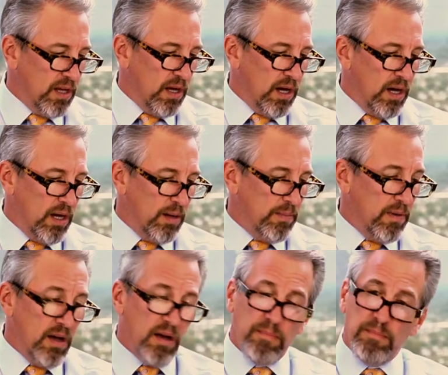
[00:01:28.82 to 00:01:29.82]
Uh,
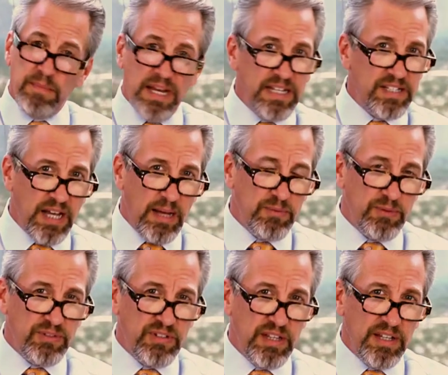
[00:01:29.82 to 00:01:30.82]
many times
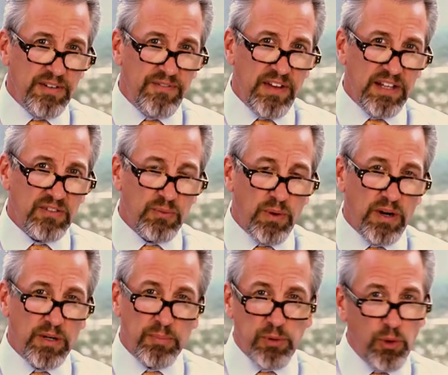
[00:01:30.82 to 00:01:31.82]
we see the defense where
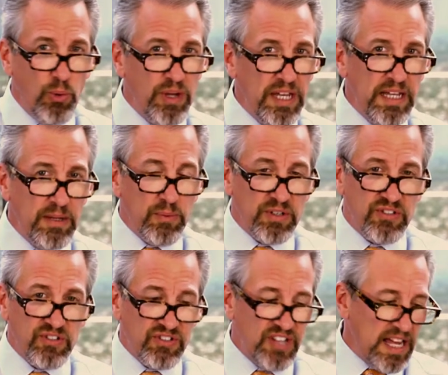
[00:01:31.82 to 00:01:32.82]
an employee was
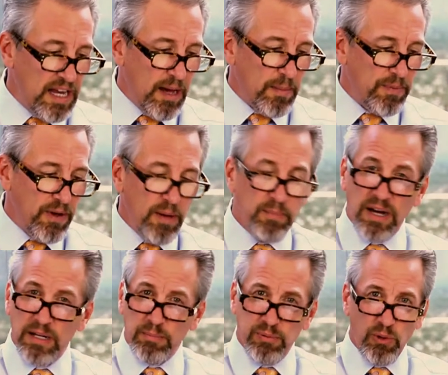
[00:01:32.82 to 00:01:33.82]
set up by
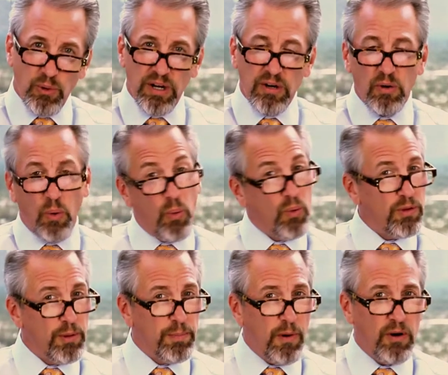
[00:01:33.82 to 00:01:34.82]
an employer or
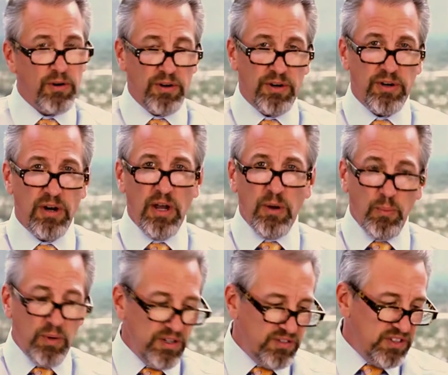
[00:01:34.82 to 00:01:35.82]
their partner.
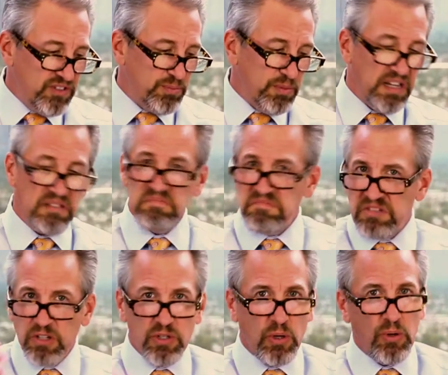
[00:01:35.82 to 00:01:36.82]
What does this mean?
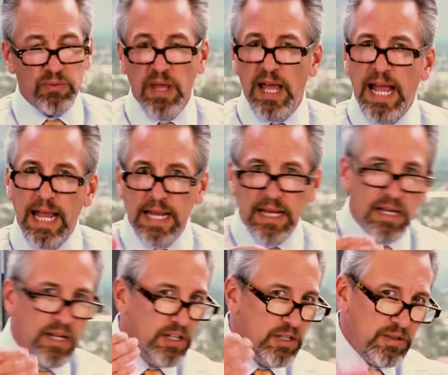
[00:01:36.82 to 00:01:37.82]
They're told, hey,
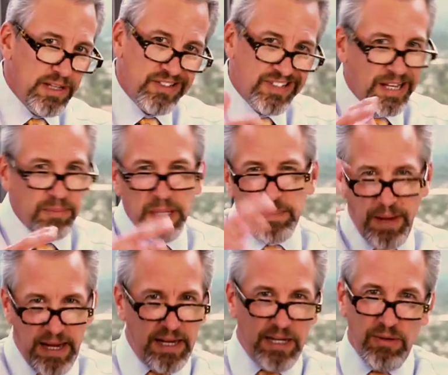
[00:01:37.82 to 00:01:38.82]
instead of me
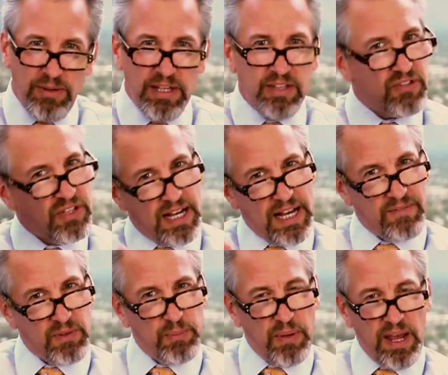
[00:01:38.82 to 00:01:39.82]
paying you this and I
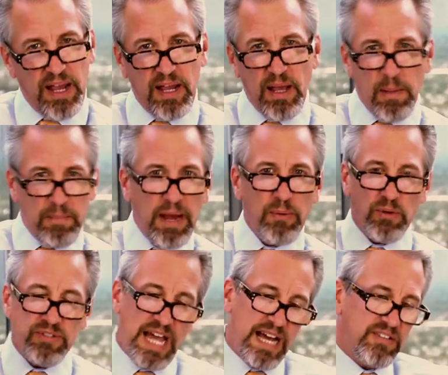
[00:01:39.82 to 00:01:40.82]
have to pay payroll
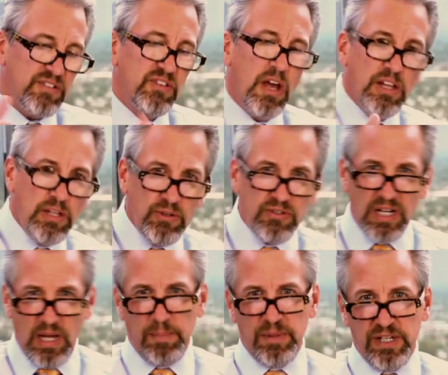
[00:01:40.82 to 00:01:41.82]
taxes, use a
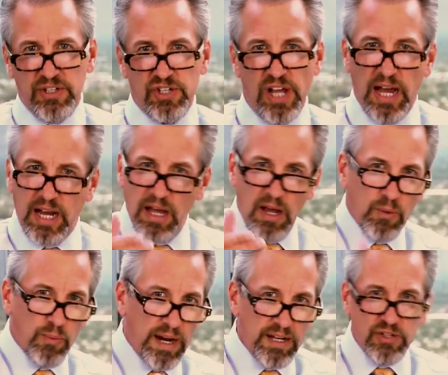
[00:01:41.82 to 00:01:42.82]
company check.
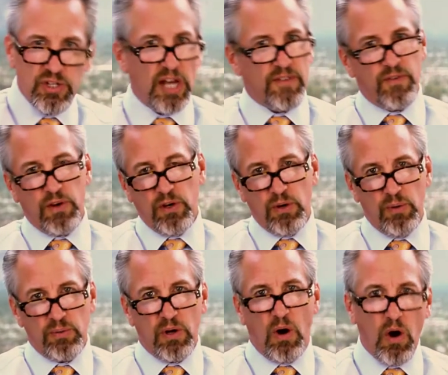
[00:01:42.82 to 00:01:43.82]
Write a check for your
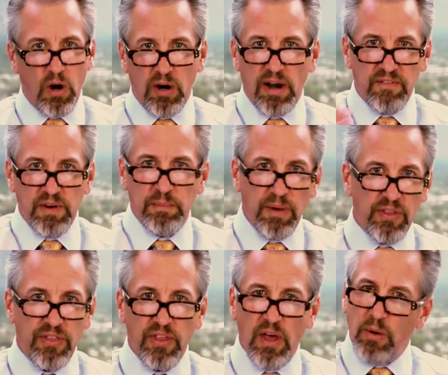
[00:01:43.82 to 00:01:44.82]
own car every
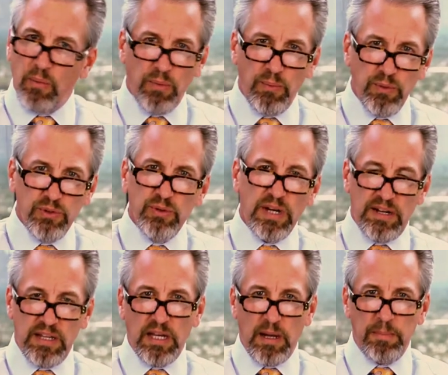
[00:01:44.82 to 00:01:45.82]
month. We'll, we'll do it out
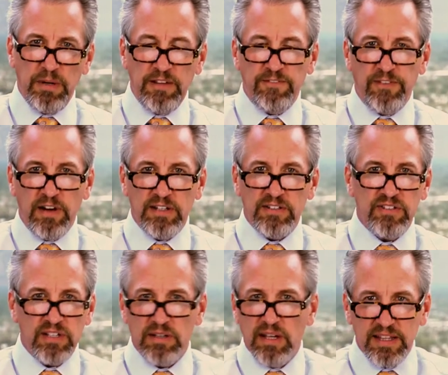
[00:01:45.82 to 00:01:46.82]
of the company funds,
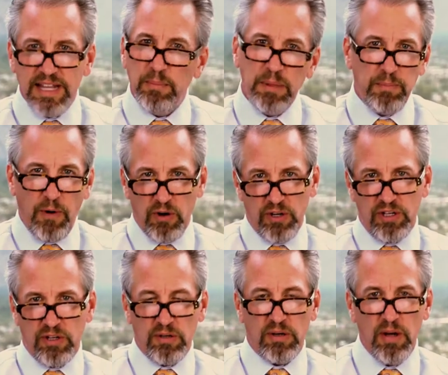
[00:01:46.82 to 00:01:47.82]
and that'll be part of
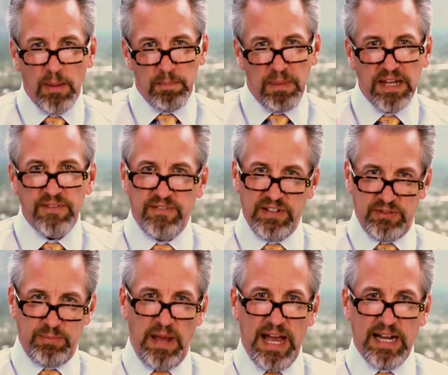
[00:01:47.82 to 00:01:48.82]
your benefits
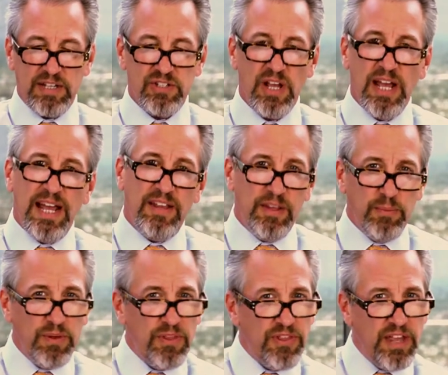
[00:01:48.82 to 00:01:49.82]
package. And then
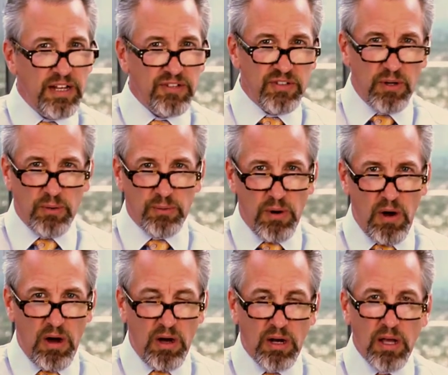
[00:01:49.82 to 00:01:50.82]
when things go
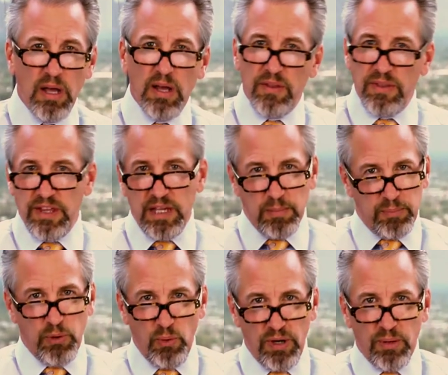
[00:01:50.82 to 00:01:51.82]
wrong, the
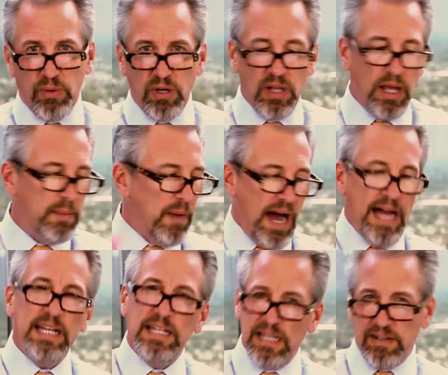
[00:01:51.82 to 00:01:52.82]
employer will claim, I
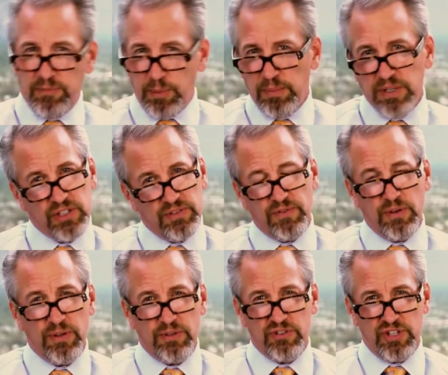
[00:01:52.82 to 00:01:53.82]
didn't give permission for
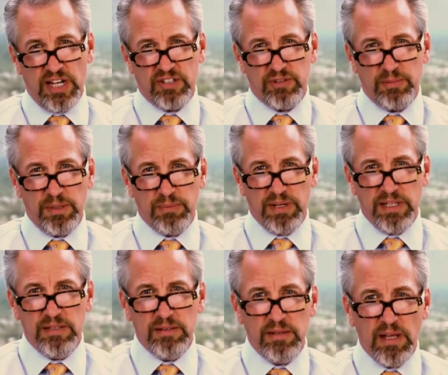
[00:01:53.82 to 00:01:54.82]
those checks to be
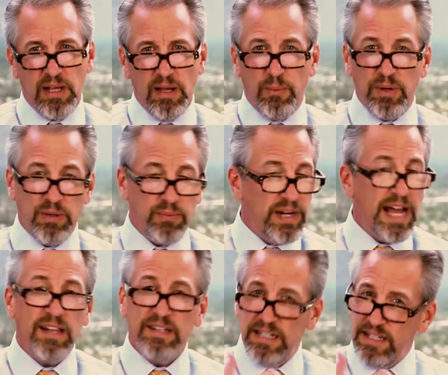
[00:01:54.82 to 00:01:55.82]
written when in
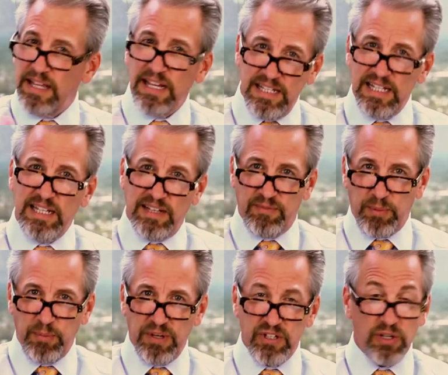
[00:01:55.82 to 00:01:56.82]
reality they did give
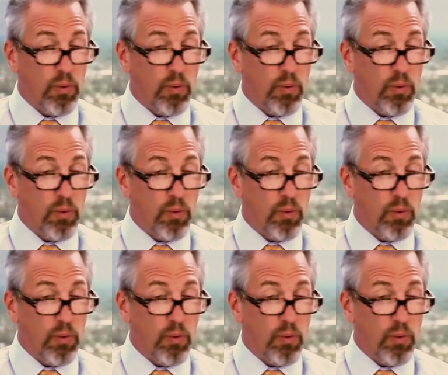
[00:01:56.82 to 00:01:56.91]
permission.